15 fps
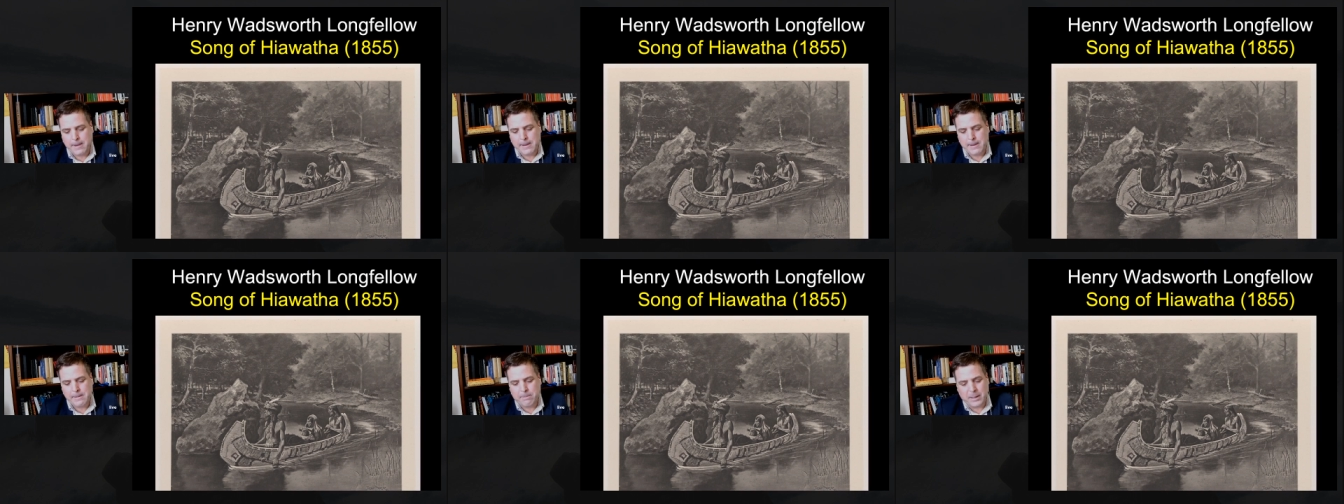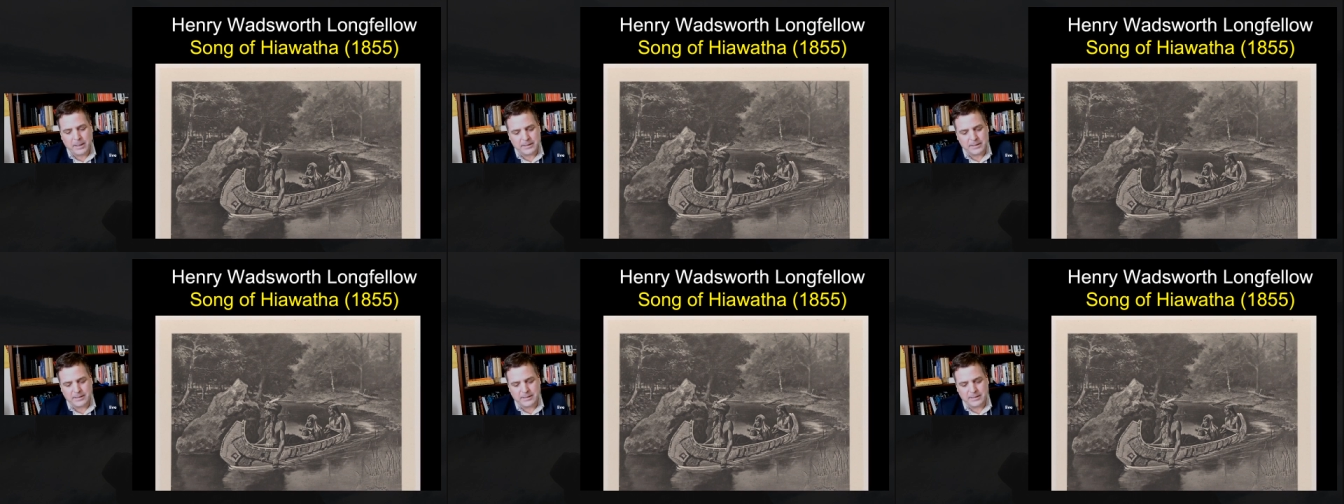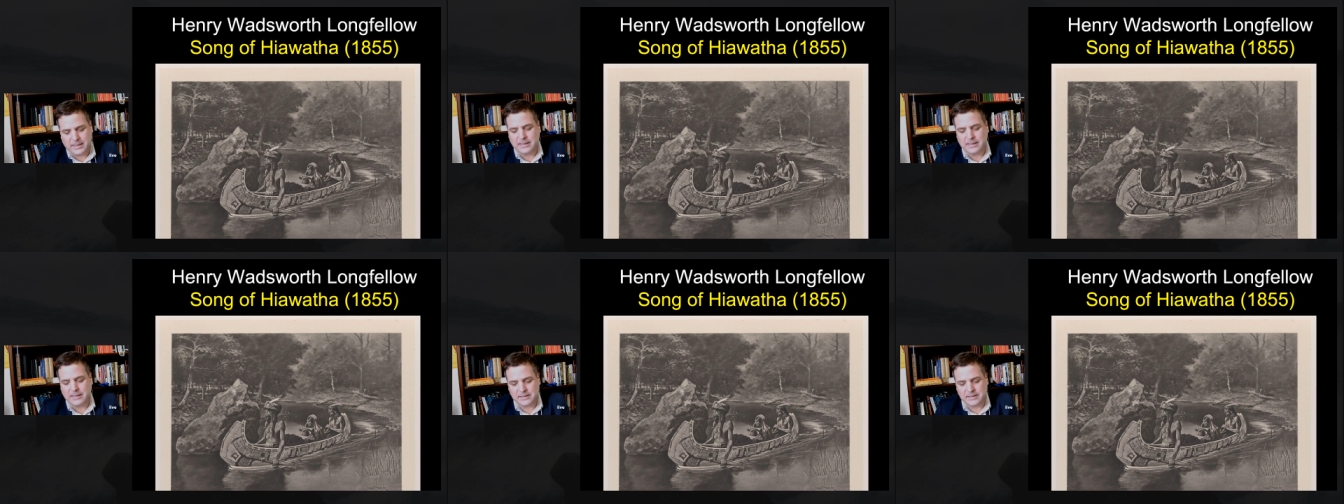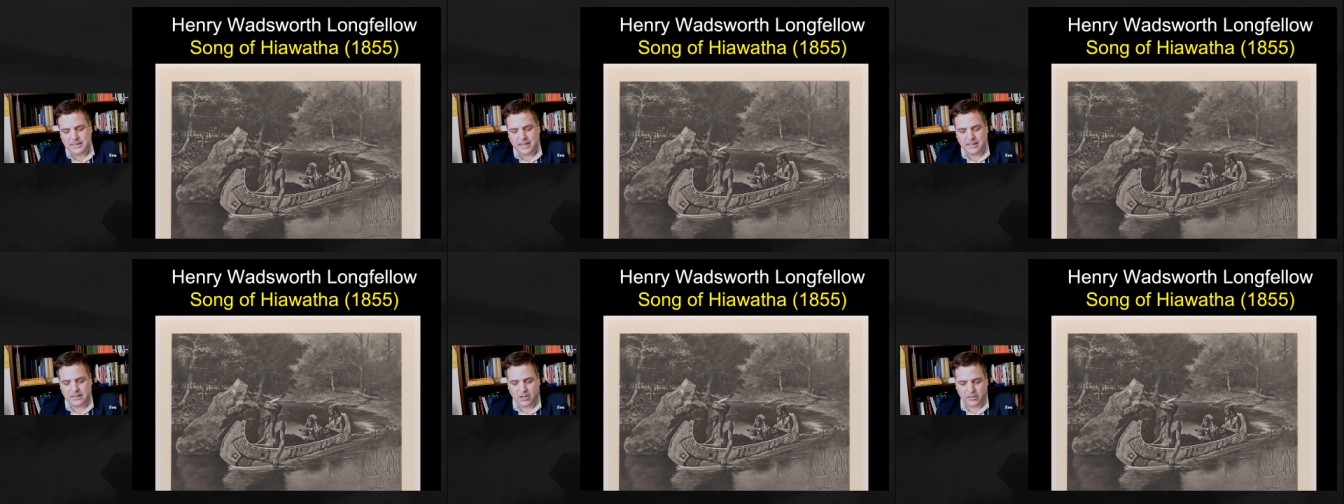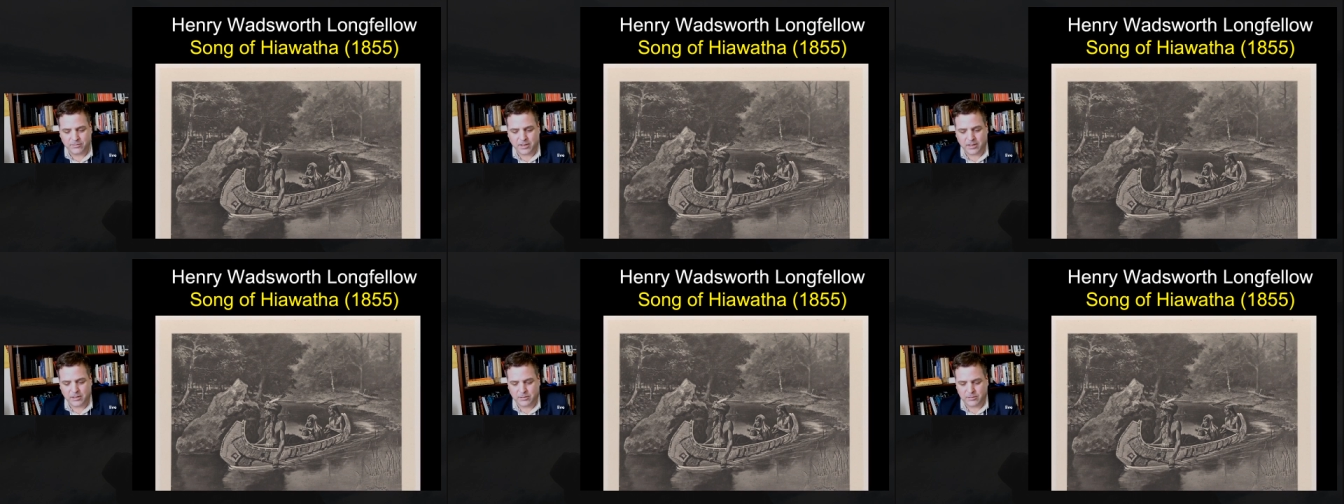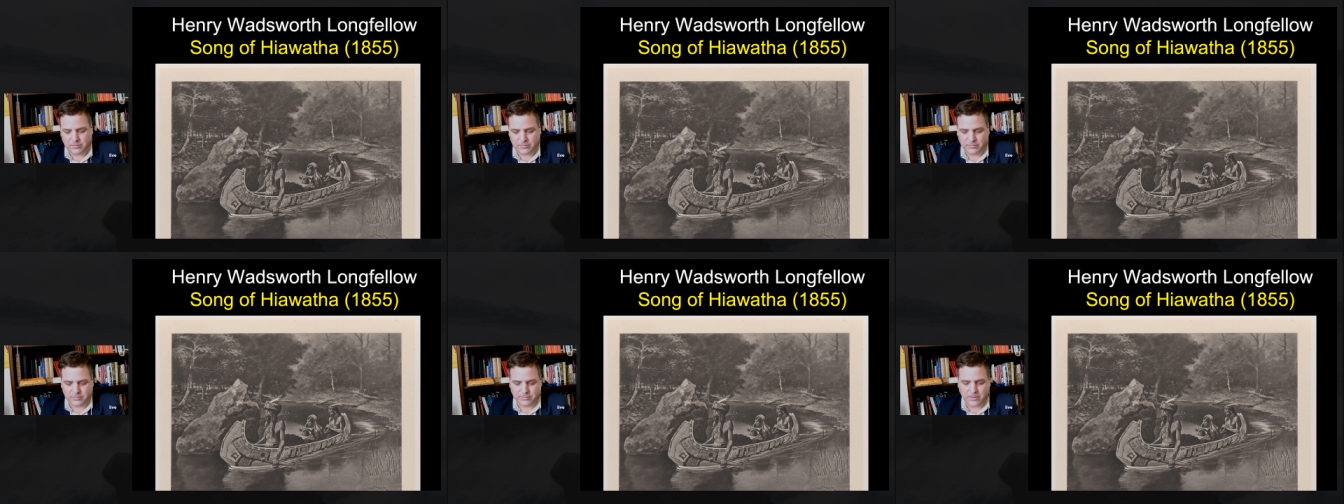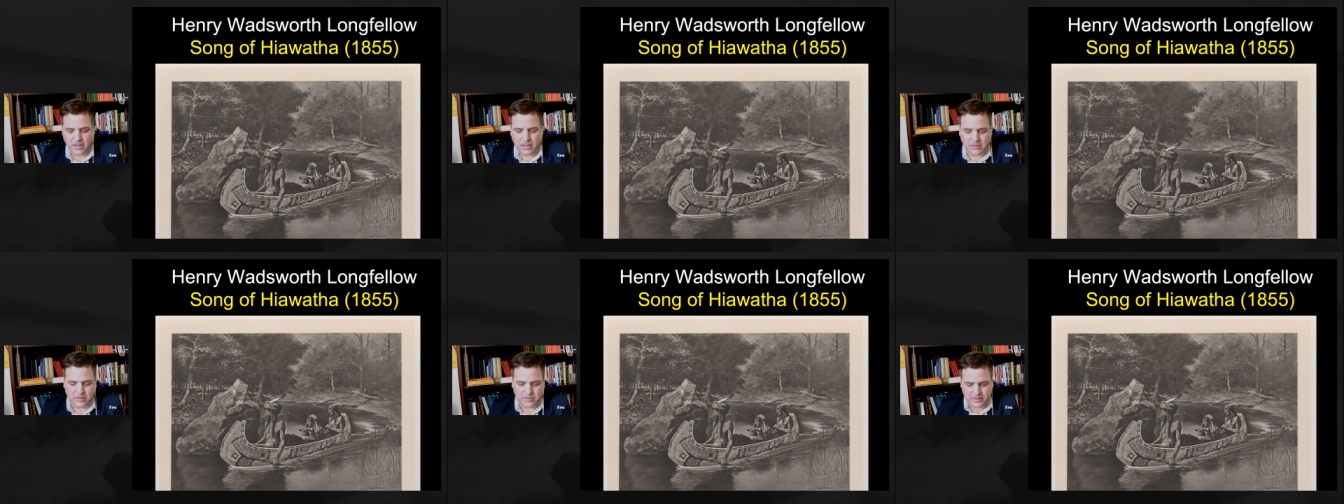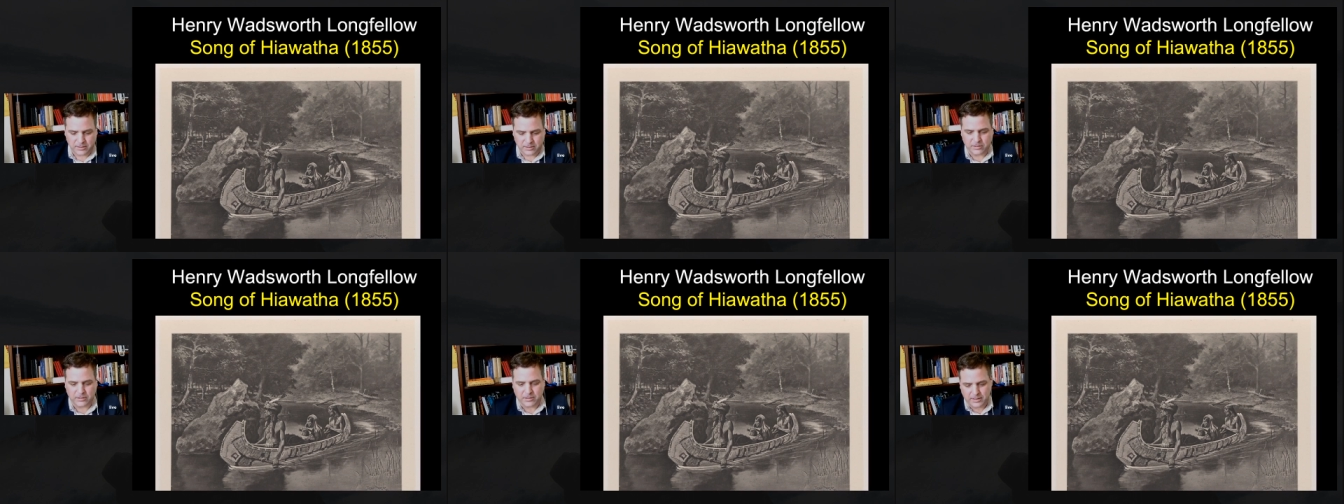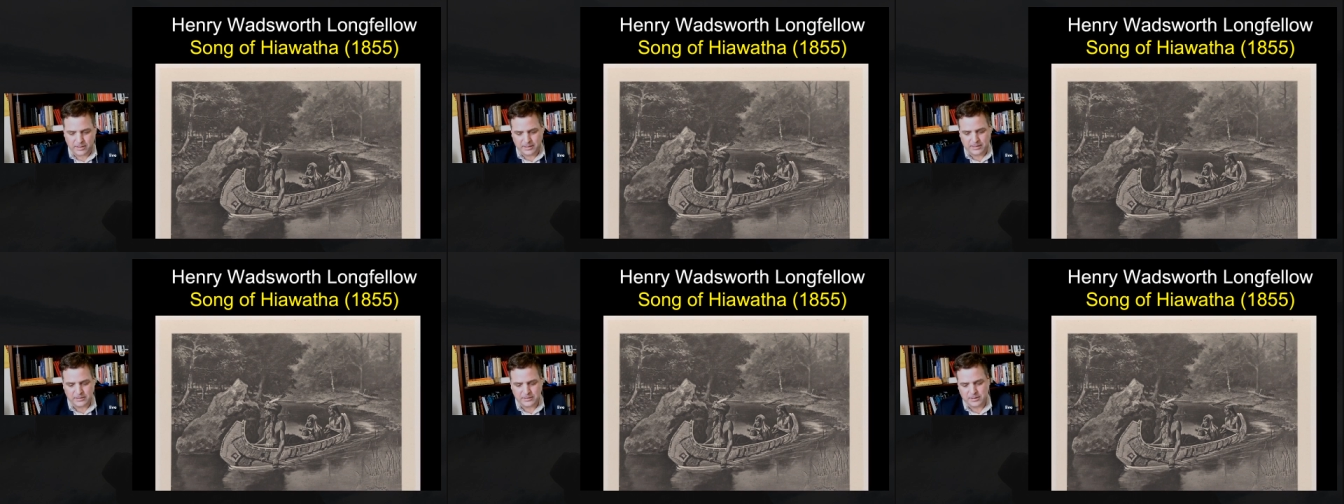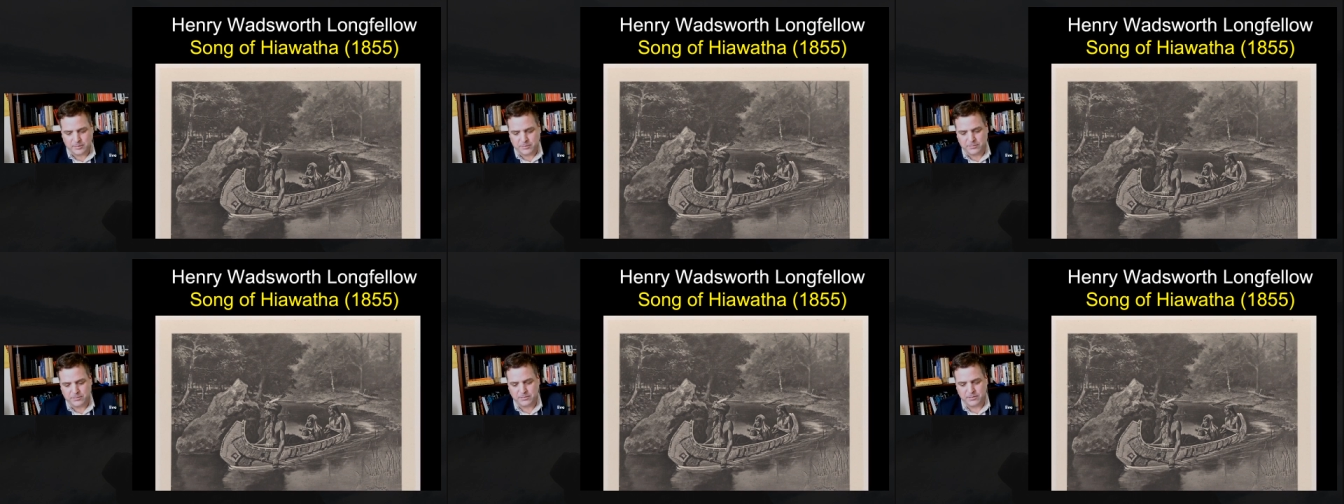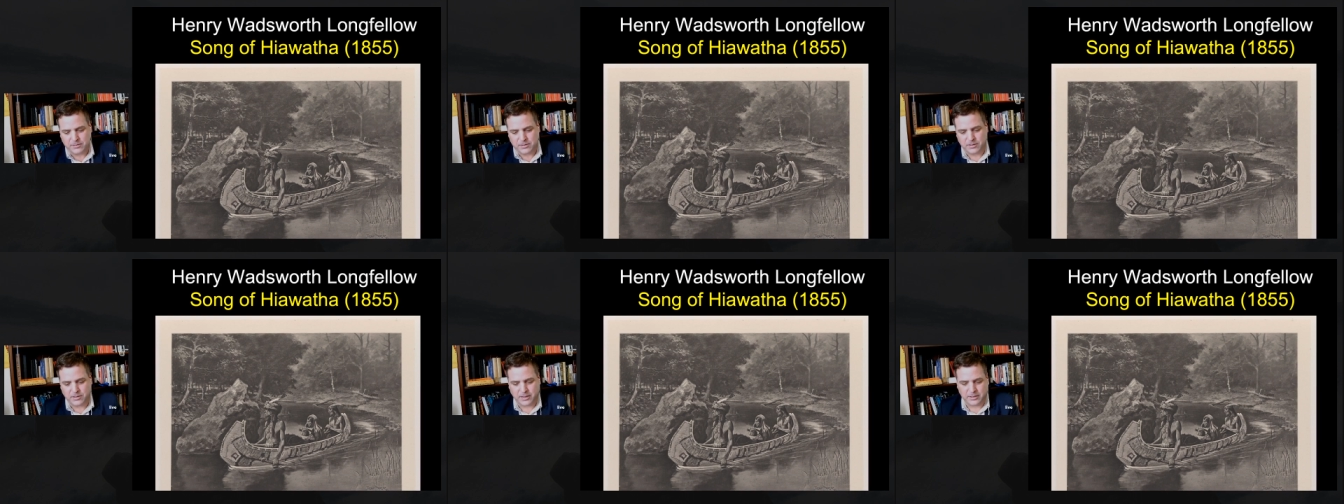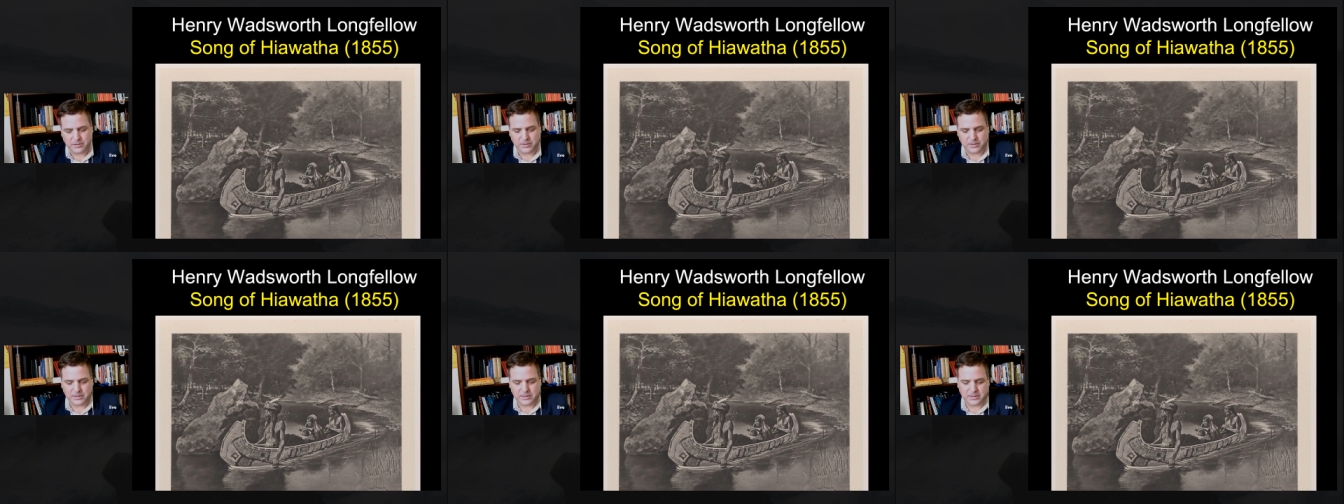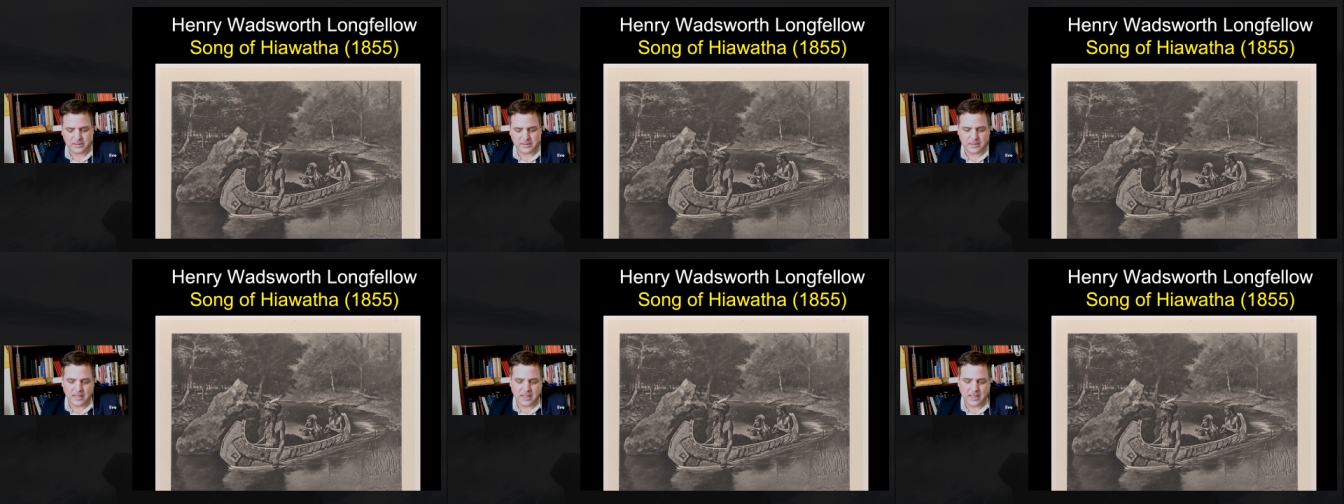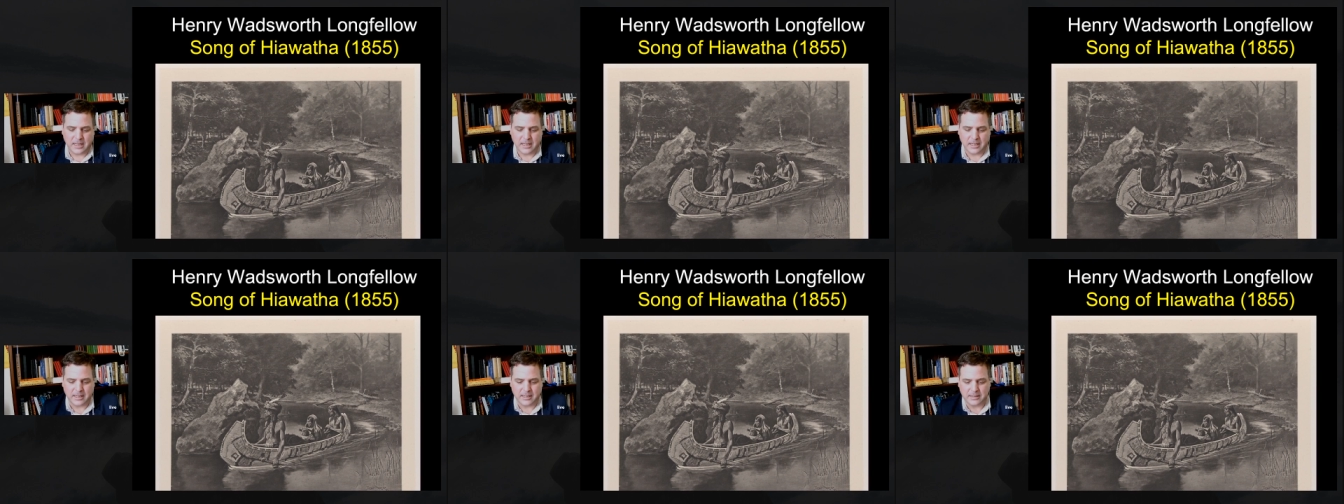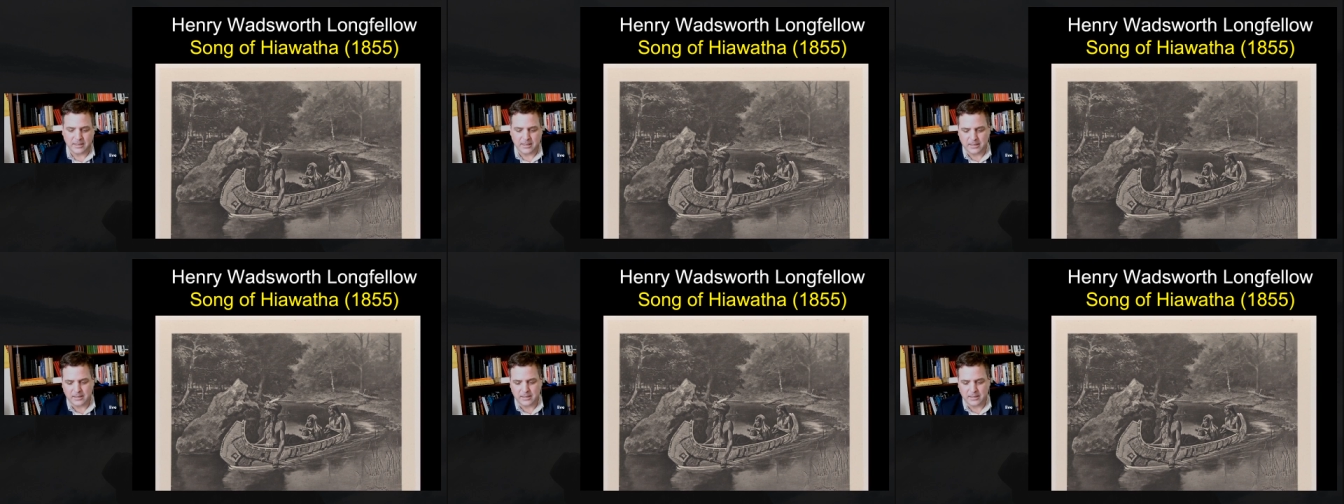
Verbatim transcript: but needless to say, Longfellow followed her in some of her interests, and uh,